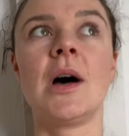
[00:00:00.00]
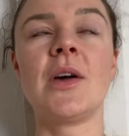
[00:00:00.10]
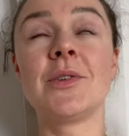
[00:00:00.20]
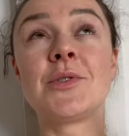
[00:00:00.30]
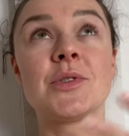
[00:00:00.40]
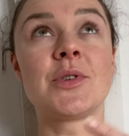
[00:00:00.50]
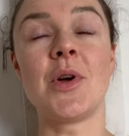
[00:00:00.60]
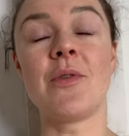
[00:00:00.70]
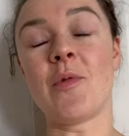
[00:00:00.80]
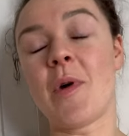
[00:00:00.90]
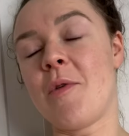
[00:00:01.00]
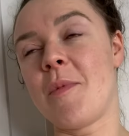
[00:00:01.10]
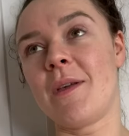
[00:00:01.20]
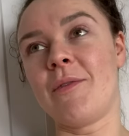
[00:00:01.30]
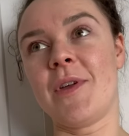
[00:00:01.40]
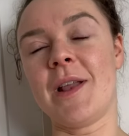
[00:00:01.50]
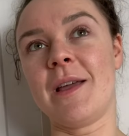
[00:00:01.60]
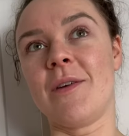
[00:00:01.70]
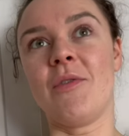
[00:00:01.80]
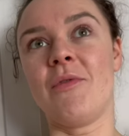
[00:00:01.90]
I think it's just an overwhelming
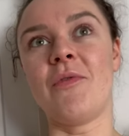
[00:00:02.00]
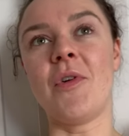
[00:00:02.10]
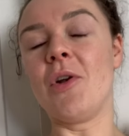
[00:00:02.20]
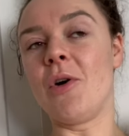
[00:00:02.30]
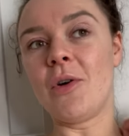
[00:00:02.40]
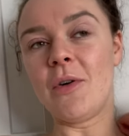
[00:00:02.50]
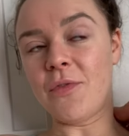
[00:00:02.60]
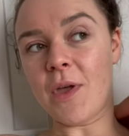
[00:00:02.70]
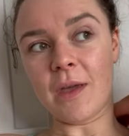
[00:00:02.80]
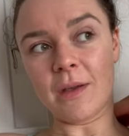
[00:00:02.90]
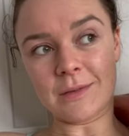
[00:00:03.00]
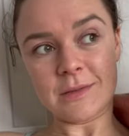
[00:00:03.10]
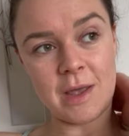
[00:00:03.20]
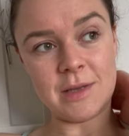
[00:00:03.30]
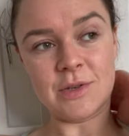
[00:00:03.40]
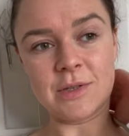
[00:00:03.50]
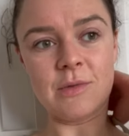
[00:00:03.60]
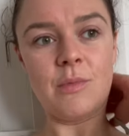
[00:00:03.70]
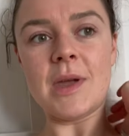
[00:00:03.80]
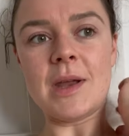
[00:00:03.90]
feeling of a lot of things. It's just a
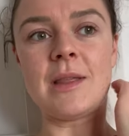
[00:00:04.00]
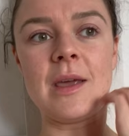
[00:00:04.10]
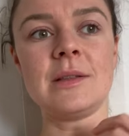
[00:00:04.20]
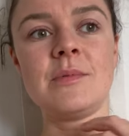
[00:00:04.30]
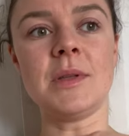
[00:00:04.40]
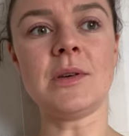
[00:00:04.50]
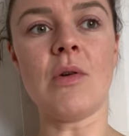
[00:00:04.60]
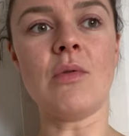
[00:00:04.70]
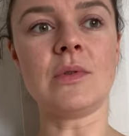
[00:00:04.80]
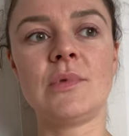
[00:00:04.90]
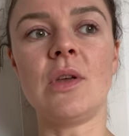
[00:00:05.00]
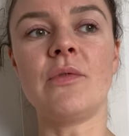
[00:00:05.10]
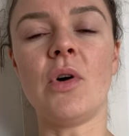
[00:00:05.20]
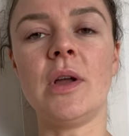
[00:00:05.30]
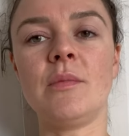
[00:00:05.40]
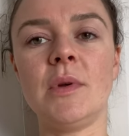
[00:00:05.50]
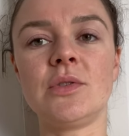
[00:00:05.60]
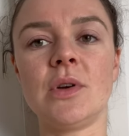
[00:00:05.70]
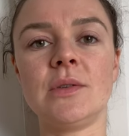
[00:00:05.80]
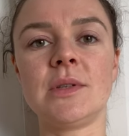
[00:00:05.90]
weird thing to be told that you've got
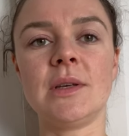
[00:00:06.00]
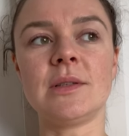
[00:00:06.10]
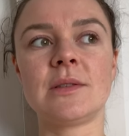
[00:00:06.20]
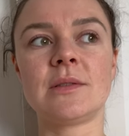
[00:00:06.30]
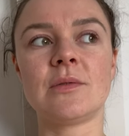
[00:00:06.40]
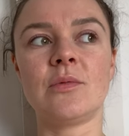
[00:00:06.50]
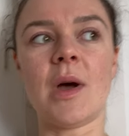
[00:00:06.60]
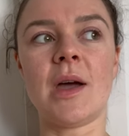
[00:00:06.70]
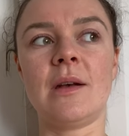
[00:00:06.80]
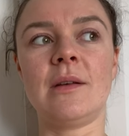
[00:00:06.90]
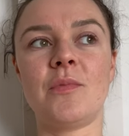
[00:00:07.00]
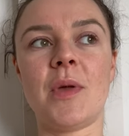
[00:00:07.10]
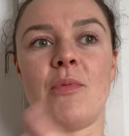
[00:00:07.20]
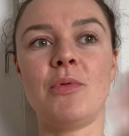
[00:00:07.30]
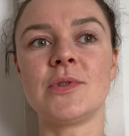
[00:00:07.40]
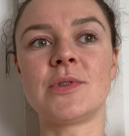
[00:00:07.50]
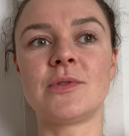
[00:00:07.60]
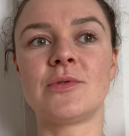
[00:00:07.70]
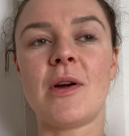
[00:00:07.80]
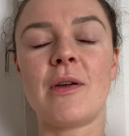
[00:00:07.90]
endometriosis when people
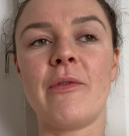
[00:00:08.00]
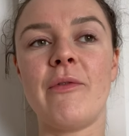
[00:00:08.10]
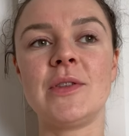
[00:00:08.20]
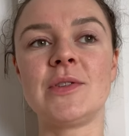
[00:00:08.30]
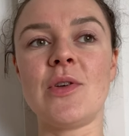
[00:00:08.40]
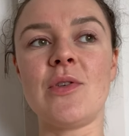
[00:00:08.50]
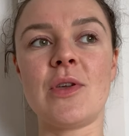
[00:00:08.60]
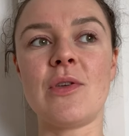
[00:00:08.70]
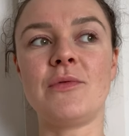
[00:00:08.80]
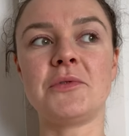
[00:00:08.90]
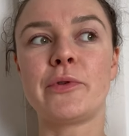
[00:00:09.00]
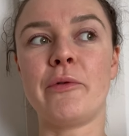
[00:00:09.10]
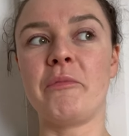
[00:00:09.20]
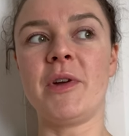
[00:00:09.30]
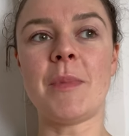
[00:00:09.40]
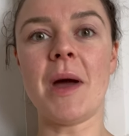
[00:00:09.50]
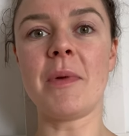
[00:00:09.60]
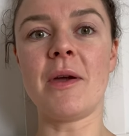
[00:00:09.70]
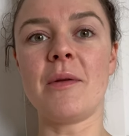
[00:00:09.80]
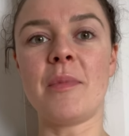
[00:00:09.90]
just try and convince you that you've just got really bad period